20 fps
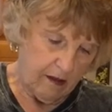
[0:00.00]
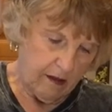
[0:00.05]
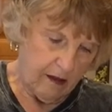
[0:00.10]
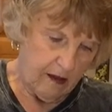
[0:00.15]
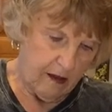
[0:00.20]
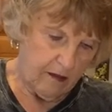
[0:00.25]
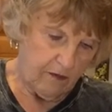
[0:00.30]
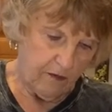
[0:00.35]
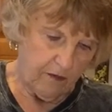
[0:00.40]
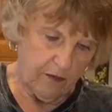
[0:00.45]

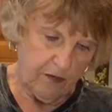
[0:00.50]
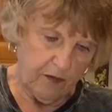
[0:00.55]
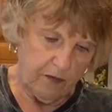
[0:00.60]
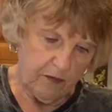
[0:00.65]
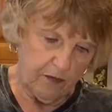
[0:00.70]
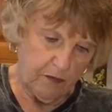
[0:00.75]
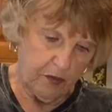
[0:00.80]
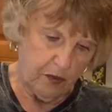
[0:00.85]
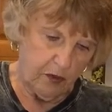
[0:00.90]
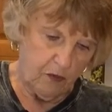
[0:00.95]
I
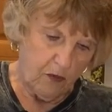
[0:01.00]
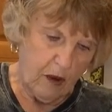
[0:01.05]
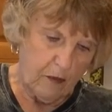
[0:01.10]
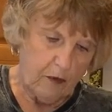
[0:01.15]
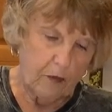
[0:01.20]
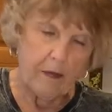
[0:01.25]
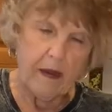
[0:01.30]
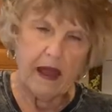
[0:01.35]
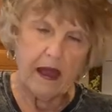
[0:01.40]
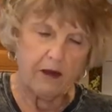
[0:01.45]
put a
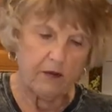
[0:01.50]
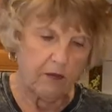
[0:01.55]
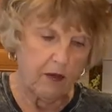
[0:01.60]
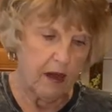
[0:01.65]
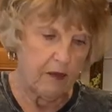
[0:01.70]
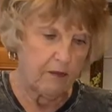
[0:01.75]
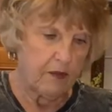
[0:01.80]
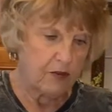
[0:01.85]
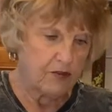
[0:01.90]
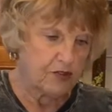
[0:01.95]
rubber band
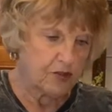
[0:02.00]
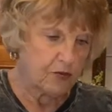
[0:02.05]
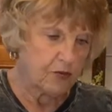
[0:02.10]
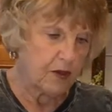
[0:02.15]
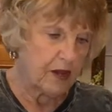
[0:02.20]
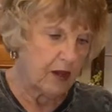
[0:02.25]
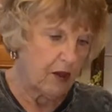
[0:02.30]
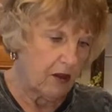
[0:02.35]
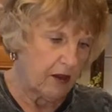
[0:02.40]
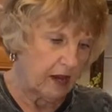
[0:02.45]
around there's
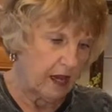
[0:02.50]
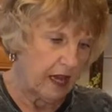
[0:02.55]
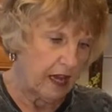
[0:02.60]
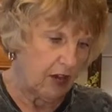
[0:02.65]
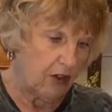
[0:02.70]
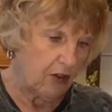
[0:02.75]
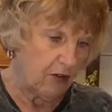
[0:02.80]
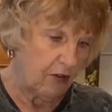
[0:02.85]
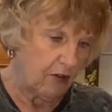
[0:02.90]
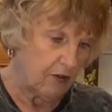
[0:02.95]
three on
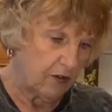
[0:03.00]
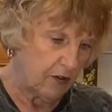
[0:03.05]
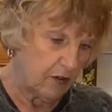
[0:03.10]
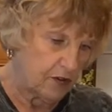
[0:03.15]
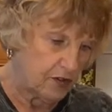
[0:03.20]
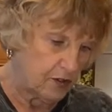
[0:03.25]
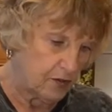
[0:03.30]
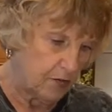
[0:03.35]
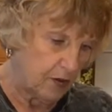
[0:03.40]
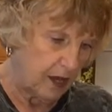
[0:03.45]
here
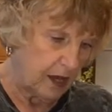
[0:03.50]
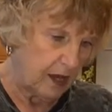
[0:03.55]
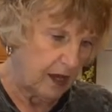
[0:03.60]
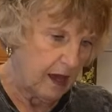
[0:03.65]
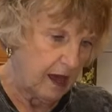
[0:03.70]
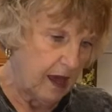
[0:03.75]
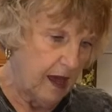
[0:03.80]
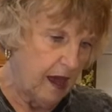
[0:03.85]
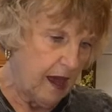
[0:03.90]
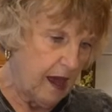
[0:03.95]
there's three
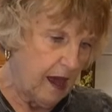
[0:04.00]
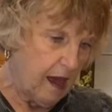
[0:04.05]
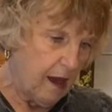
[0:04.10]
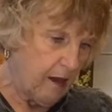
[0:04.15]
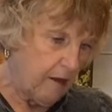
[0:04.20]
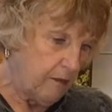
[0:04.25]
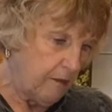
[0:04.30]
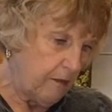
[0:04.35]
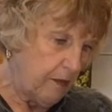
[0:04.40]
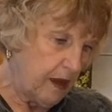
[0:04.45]

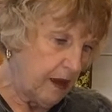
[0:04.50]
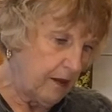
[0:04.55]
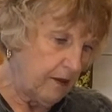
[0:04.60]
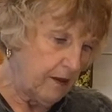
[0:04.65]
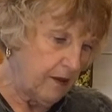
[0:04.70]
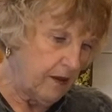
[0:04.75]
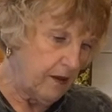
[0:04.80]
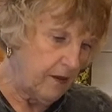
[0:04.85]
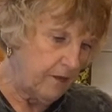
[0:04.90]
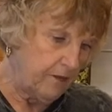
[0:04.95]
but
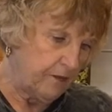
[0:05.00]
um,